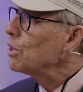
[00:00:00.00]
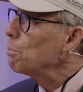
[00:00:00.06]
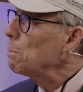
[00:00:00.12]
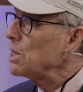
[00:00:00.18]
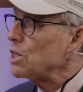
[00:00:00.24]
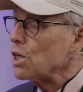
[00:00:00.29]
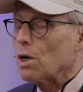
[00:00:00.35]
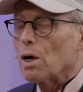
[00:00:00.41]

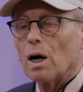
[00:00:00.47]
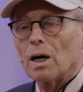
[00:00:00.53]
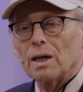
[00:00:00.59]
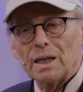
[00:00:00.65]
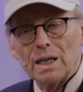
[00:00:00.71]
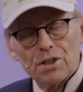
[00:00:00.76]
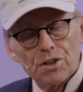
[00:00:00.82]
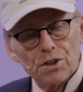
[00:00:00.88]
speech and
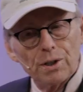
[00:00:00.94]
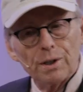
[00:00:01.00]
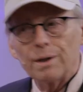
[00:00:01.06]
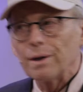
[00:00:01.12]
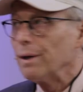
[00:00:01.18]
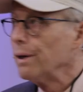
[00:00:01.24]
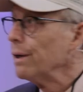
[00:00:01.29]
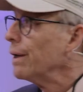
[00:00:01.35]

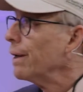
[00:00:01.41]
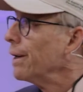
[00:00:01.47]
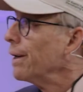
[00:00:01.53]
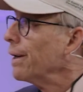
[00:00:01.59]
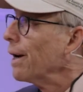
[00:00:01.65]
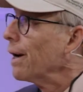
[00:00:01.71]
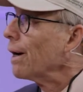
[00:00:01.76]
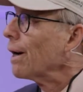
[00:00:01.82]
cognition,
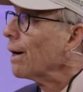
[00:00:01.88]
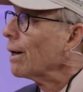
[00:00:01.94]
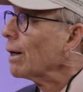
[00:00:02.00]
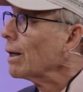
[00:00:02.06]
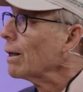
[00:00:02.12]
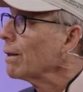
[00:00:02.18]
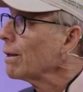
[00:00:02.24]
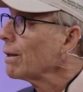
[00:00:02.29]

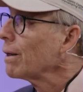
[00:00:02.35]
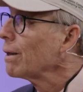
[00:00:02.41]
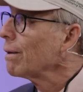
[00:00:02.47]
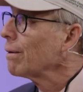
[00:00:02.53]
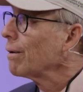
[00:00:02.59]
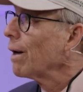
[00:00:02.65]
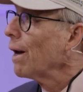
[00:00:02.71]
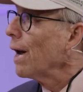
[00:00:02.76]

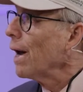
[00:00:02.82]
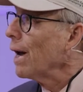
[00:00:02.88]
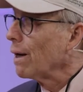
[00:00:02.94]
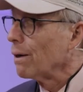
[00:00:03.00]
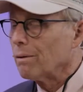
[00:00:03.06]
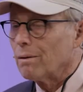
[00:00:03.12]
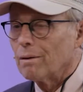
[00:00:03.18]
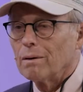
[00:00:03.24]

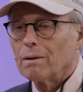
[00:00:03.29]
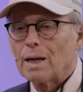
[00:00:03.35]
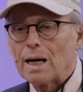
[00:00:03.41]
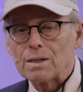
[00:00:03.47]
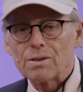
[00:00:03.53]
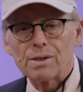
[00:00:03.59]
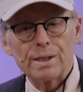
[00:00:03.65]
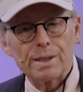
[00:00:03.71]
and
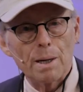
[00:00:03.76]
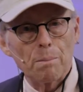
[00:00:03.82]
lastly,